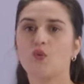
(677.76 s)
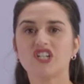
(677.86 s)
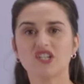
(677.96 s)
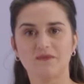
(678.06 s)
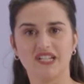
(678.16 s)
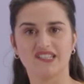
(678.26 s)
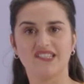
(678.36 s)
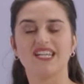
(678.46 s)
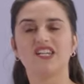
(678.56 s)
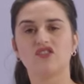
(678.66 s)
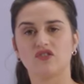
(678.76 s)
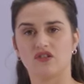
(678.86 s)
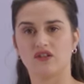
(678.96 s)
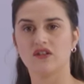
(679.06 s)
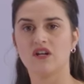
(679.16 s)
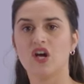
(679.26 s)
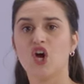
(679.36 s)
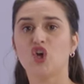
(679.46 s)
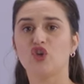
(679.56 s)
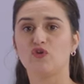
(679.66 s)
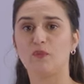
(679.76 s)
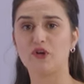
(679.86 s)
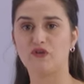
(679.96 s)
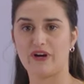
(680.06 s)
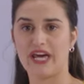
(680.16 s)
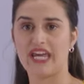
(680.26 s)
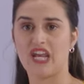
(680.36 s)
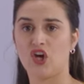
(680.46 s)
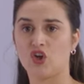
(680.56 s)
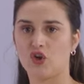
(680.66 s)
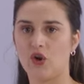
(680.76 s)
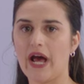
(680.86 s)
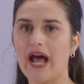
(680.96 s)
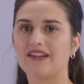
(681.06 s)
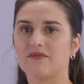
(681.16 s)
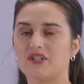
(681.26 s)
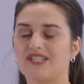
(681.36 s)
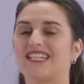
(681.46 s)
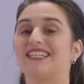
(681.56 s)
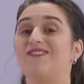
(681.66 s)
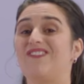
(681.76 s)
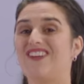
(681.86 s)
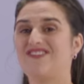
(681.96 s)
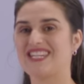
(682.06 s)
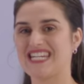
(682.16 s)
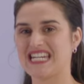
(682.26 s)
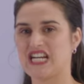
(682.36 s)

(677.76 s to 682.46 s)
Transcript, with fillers: which means in total, the butterfly can handle as much as fifty